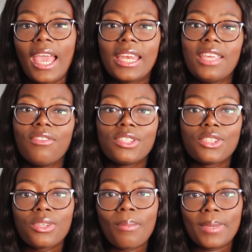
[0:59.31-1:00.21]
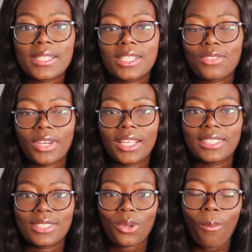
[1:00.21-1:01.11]
and even to some business
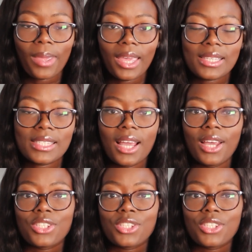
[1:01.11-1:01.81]
related topics.